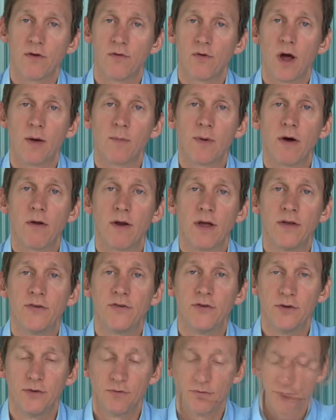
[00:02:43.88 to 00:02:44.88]
and dropout
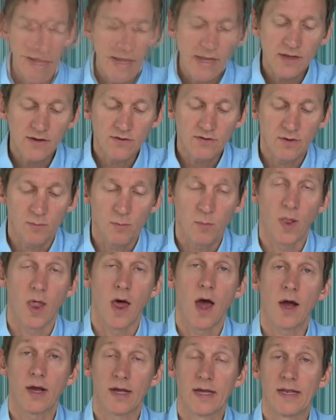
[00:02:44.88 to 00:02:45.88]
issues is
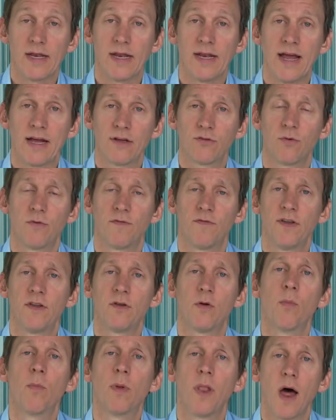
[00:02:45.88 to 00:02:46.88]
an actual
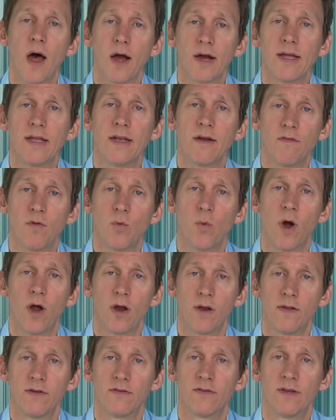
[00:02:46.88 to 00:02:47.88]
physical blocking of the
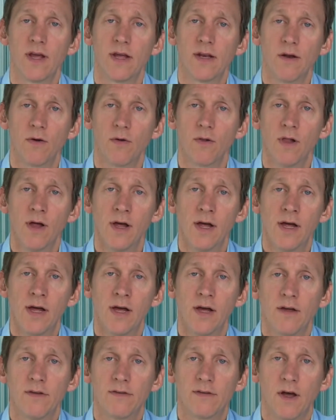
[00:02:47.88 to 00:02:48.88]
wireless signal.
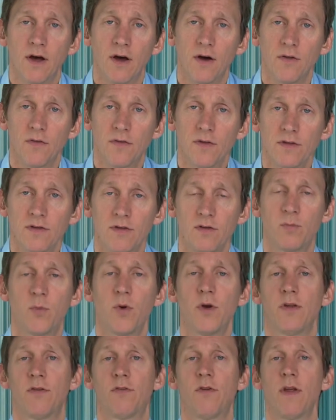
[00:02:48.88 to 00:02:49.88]
So this is
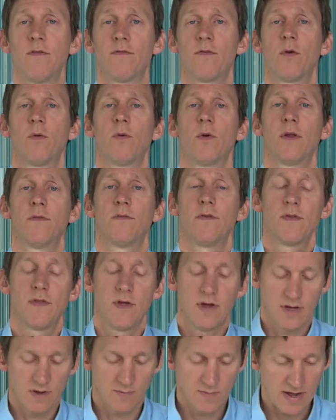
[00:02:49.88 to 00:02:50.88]
pretty straightforward if you
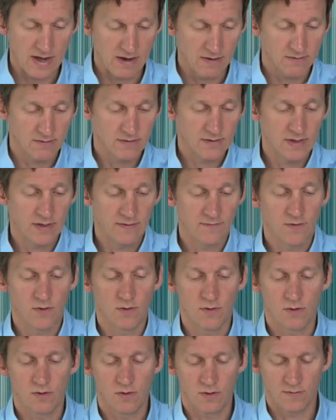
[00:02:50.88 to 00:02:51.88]
think about if
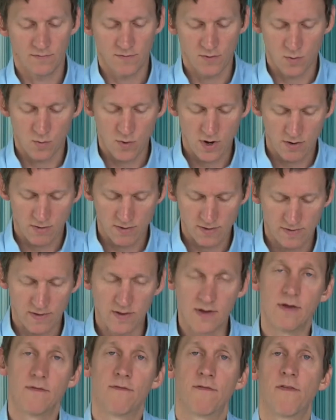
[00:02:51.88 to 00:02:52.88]
you're wearing
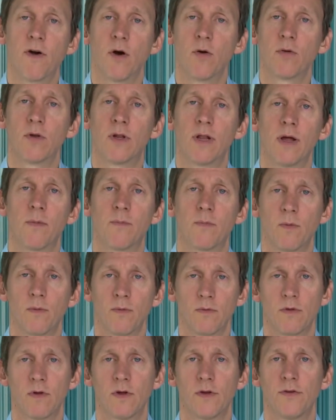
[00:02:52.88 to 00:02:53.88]
the phone clip
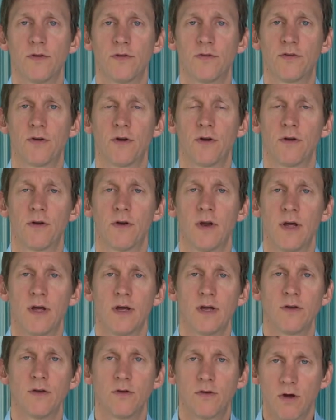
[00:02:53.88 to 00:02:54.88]
on your shirt
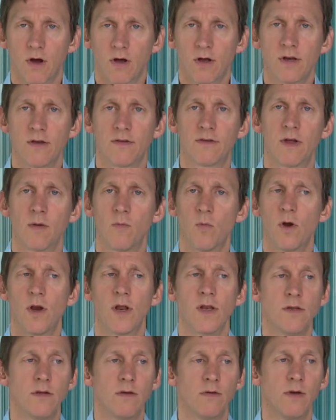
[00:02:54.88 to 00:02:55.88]
and you're talking to someone
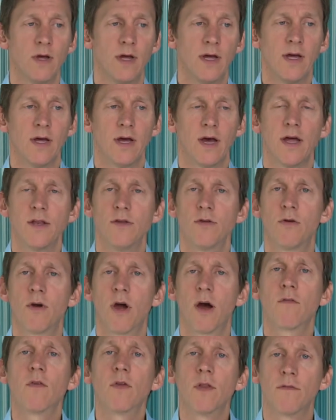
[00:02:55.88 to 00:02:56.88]
and you
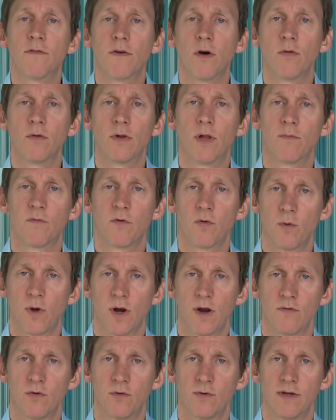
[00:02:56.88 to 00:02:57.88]
cover the phone clip for
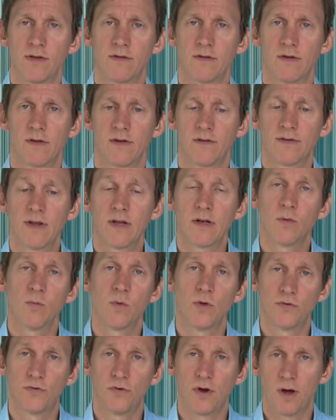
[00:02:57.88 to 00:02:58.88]
whatever reason, the signal
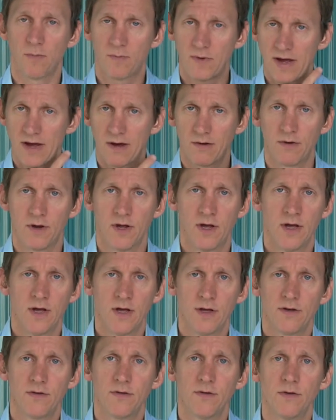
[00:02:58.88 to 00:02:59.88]
will drop out
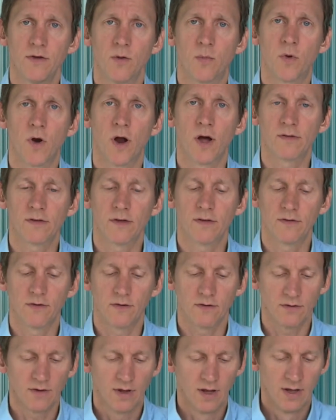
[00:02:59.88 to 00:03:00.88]
to your
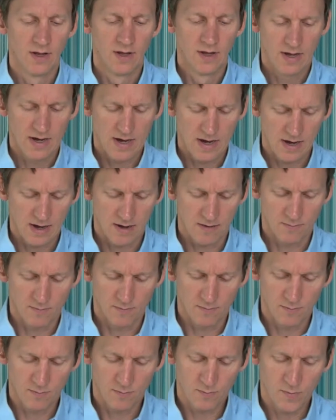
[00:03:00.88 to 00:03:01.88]
processors.
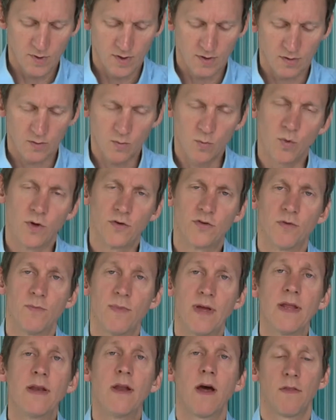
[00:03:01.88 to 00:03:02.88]
But what you
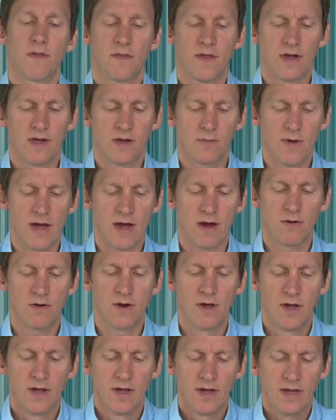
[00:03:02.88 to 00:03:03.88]
may not think about